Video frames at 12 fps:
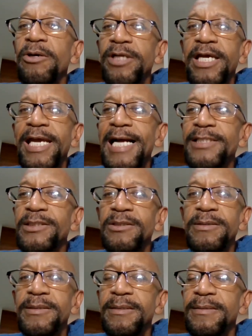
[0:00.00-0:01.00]
Or the
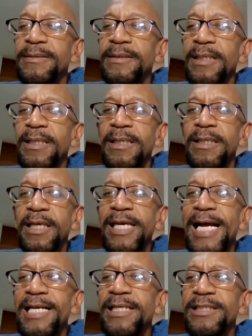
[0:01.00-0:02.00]
castle. I
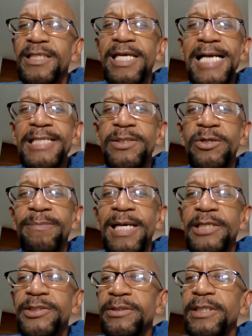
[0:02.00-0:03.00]
think the castle or the
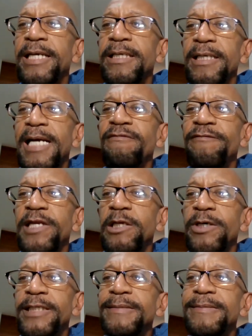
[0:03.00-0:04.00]
mansion. Yeah, I have a
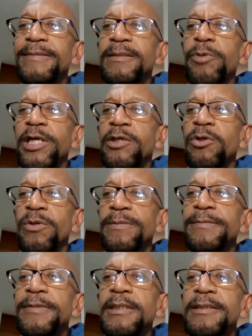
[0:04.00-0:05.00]
video on it. It's pretty cool.